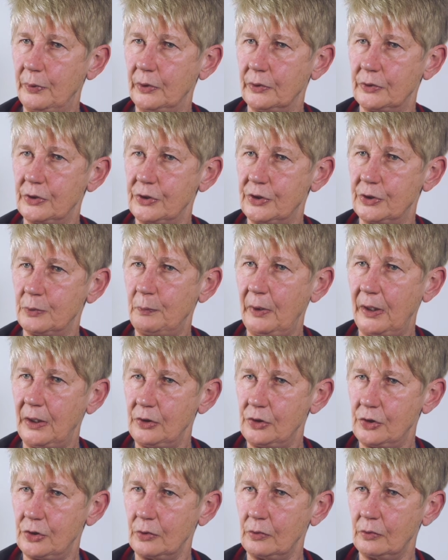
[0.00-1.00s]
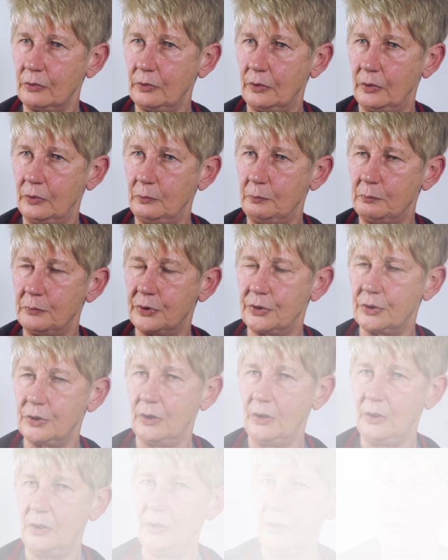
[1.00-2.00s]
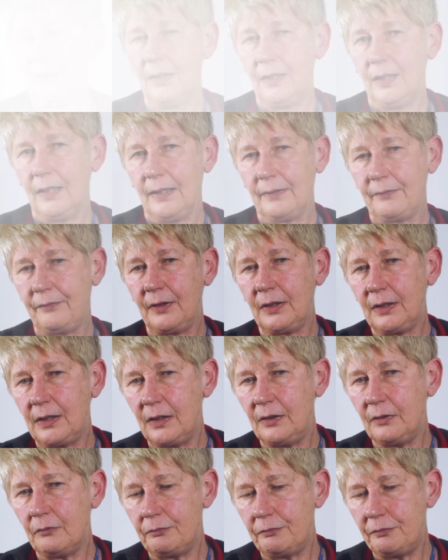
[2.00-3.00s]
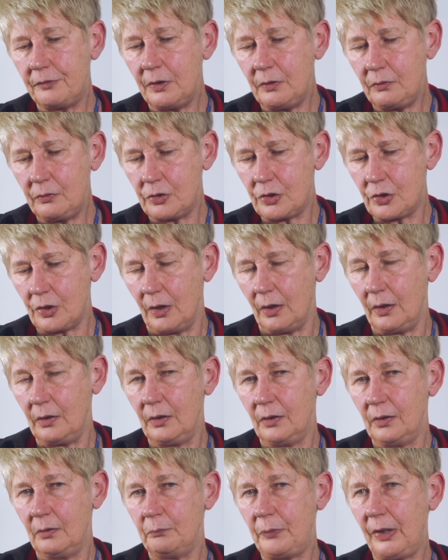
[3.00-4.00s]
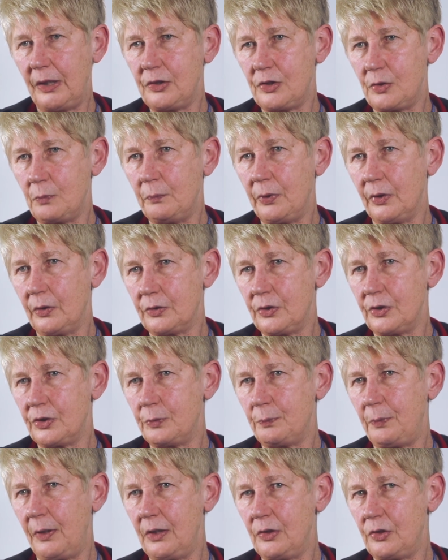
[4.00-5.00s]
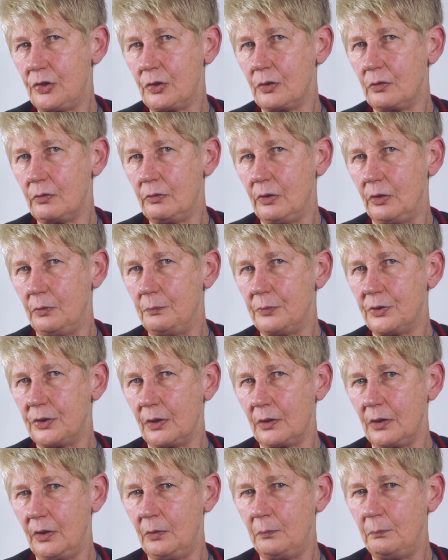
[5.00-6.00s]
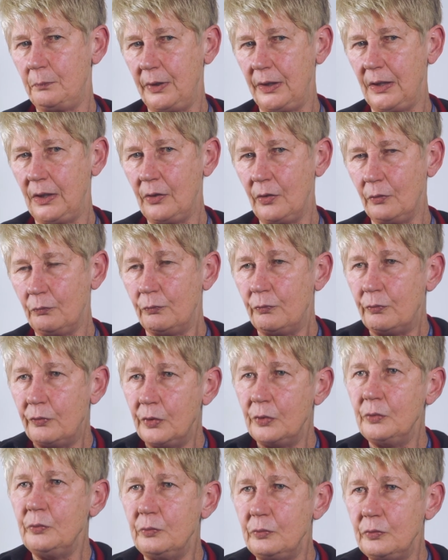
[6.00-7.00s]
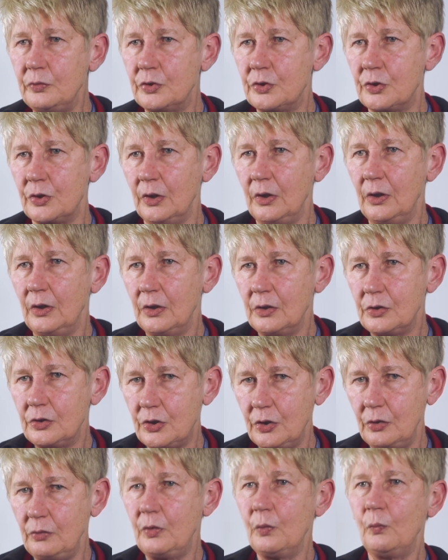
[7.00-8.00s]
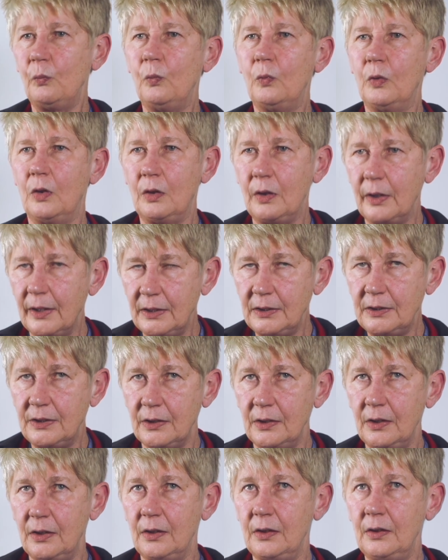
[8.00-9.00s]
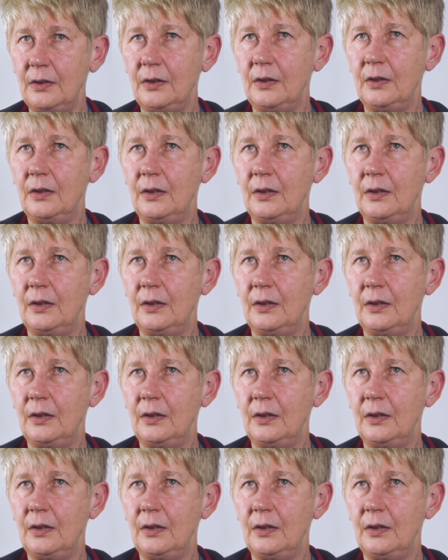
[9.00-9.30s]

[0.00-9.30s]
participation groups. I think in the future, patient participation groups are going to be the route to the wider